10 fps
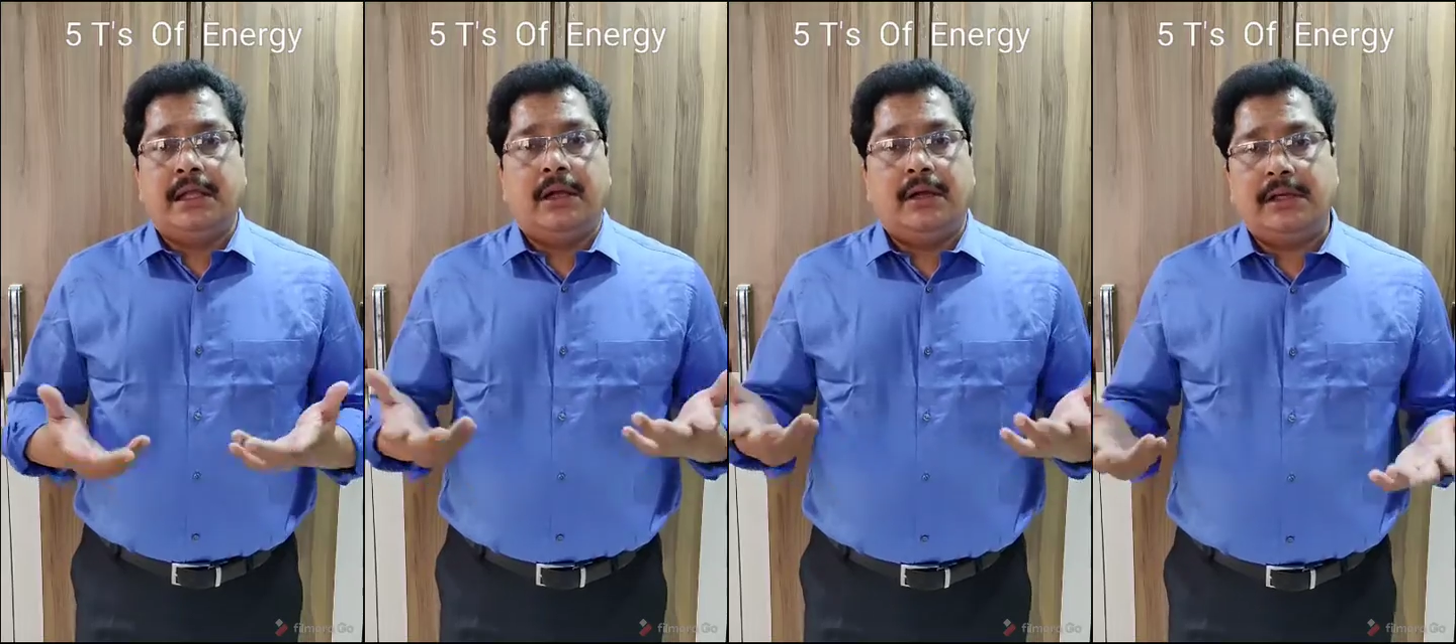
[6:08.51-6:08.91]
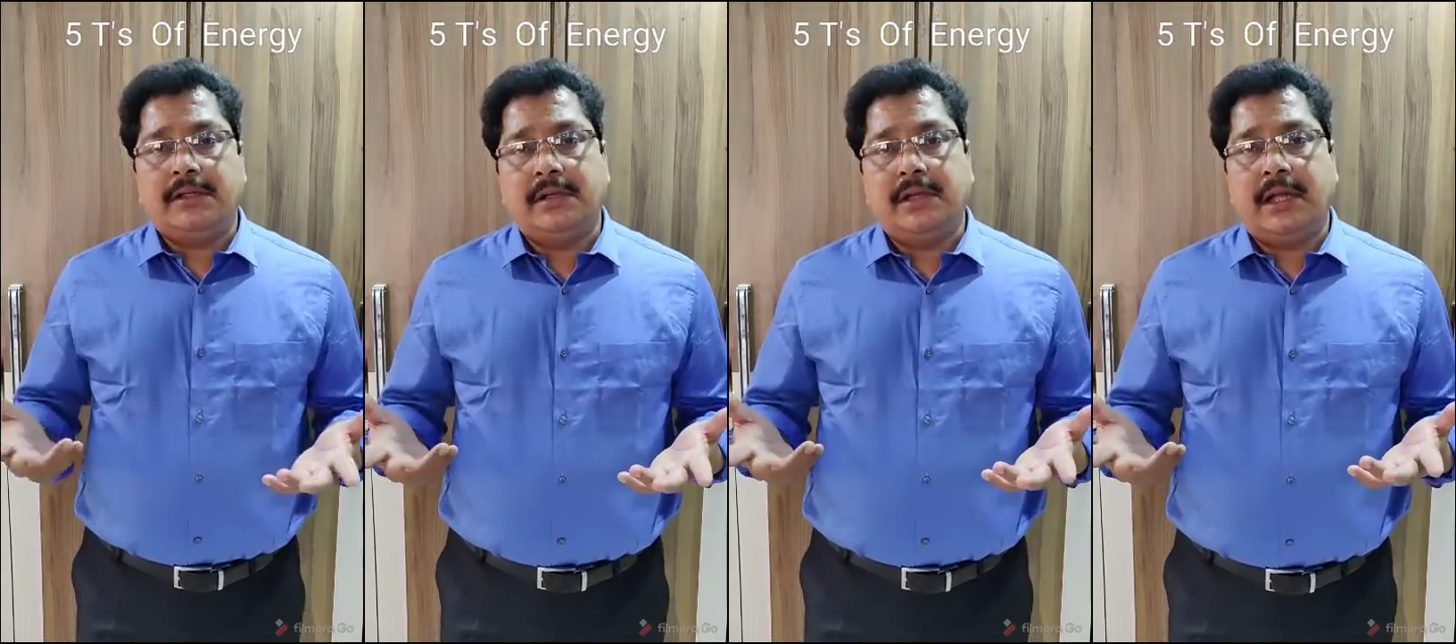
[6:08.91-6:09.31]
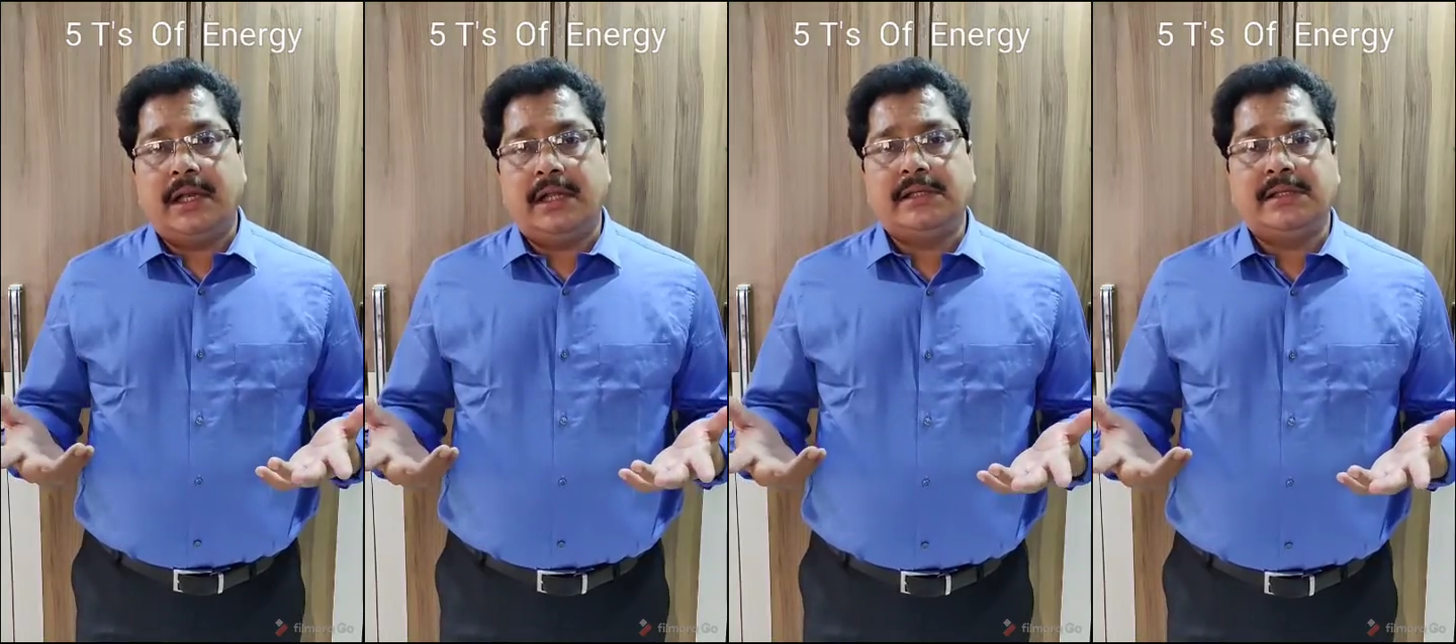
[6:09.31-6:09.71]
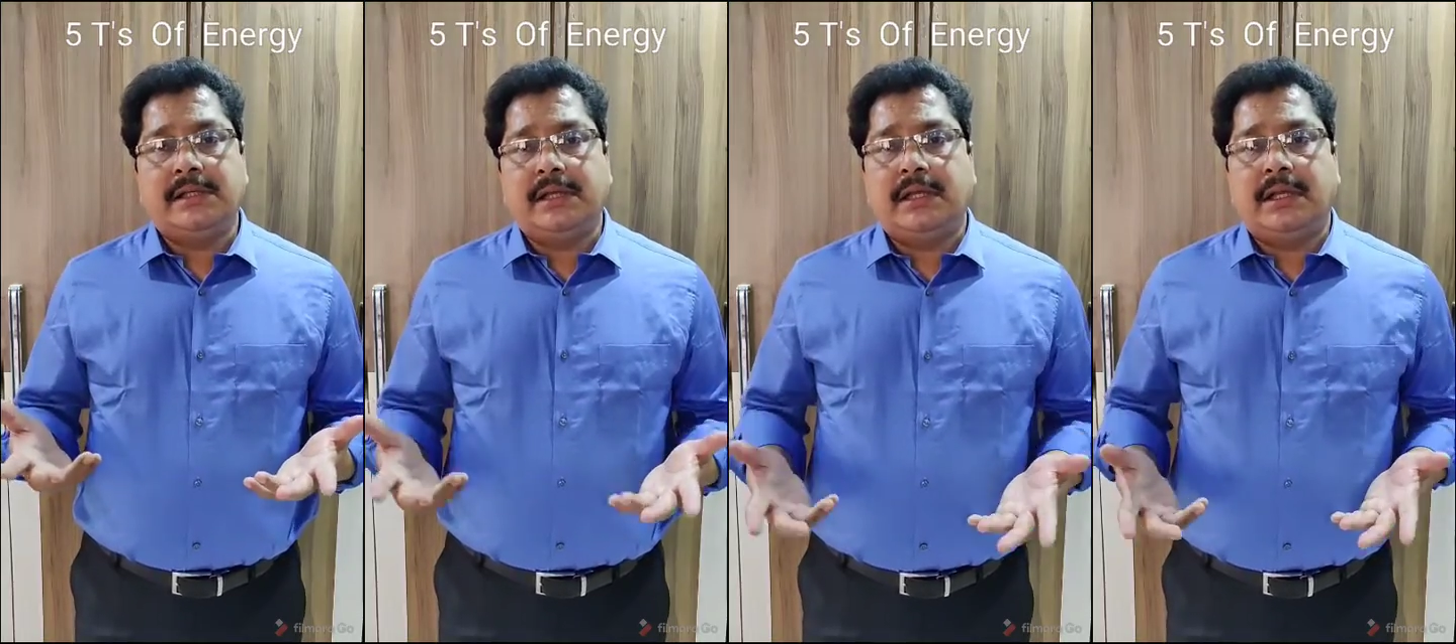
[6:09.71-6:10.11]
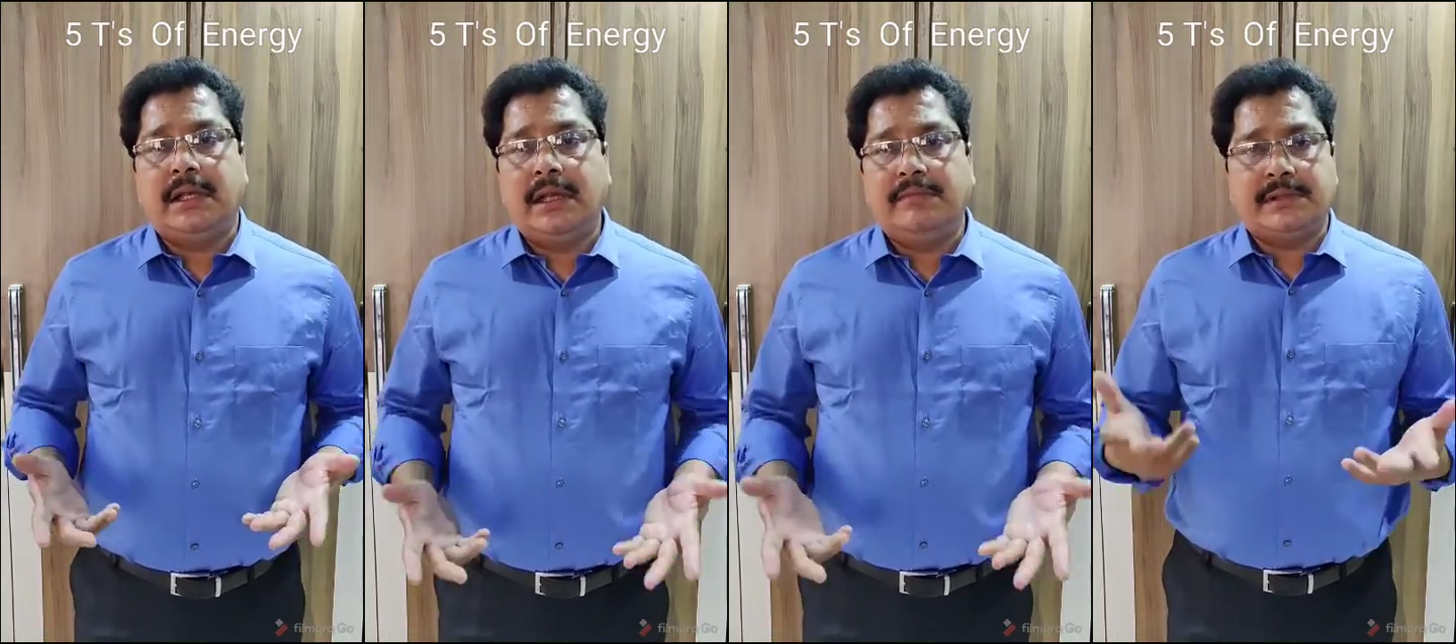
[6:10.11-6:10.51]
the ultrasonic energy,
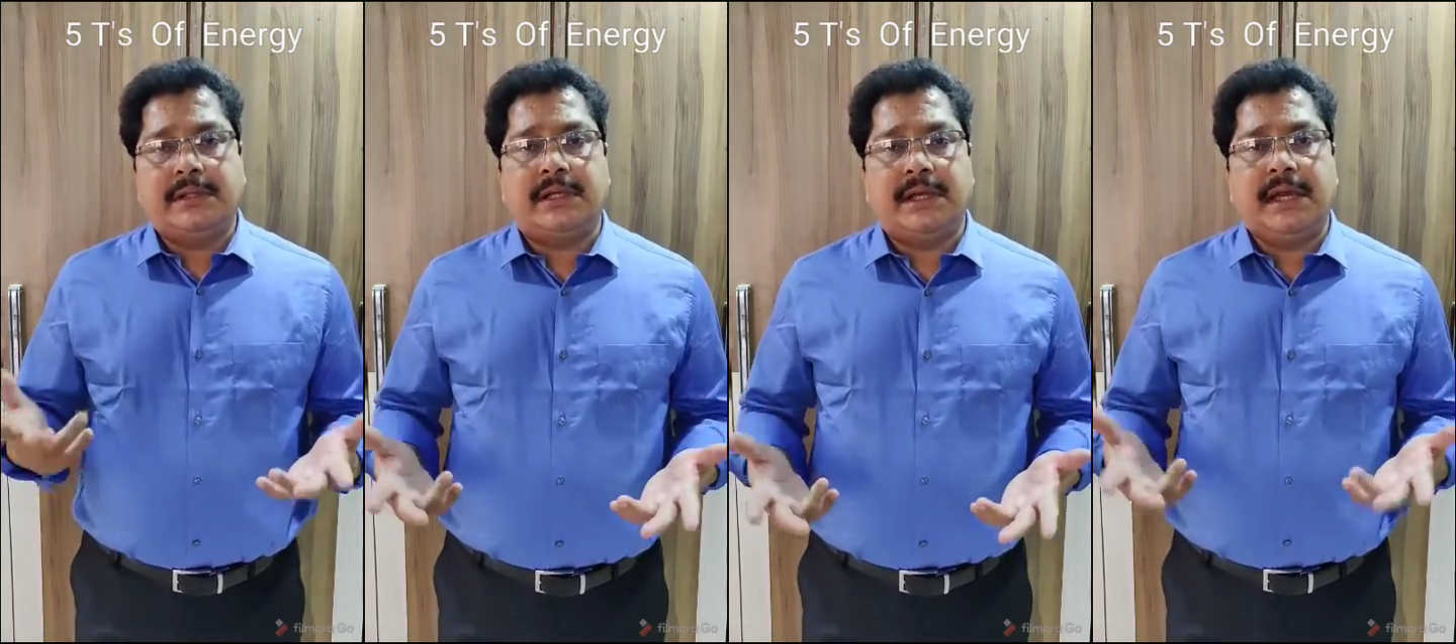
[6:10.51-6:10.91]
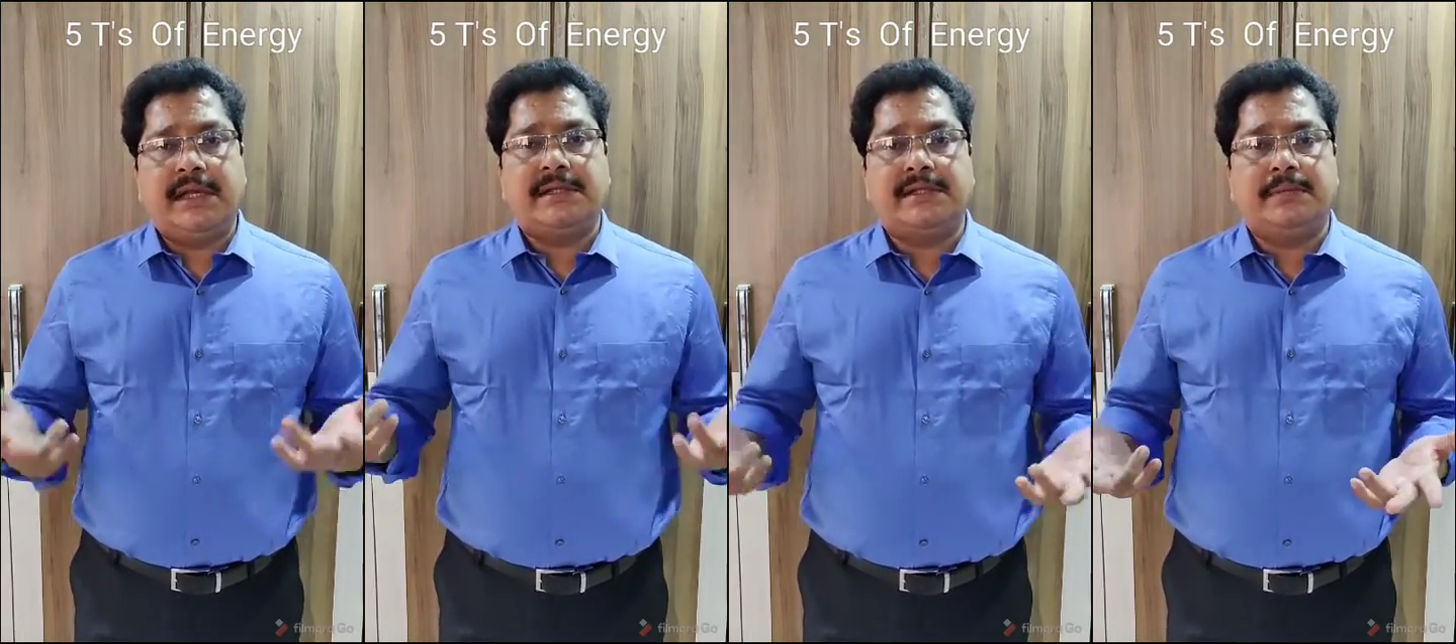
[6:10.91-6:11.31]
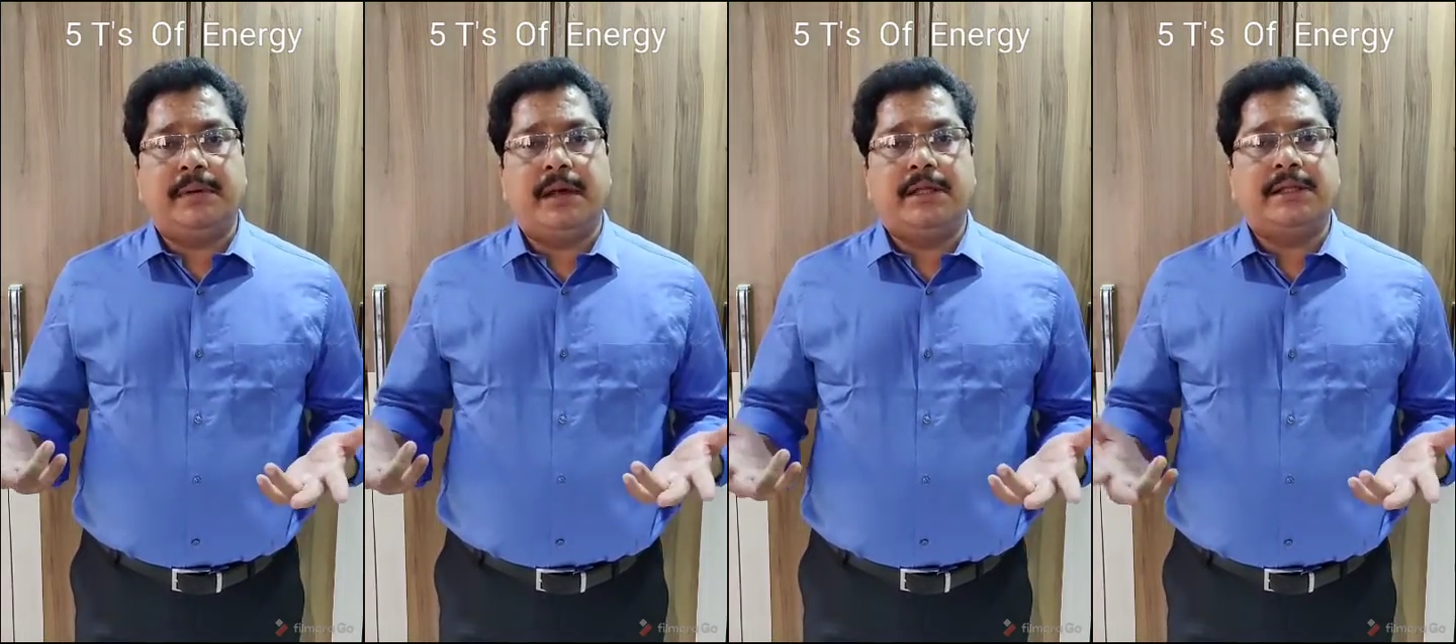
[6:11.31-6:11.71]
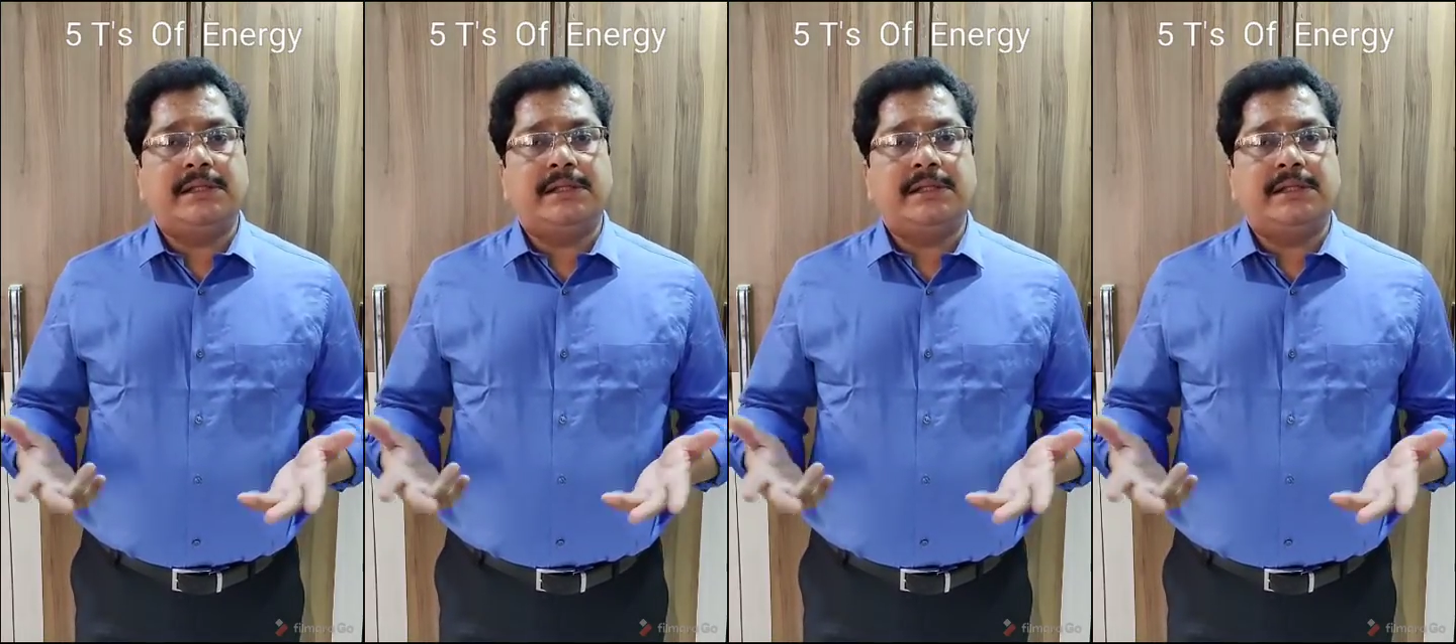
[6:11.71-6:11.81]
it creates its path,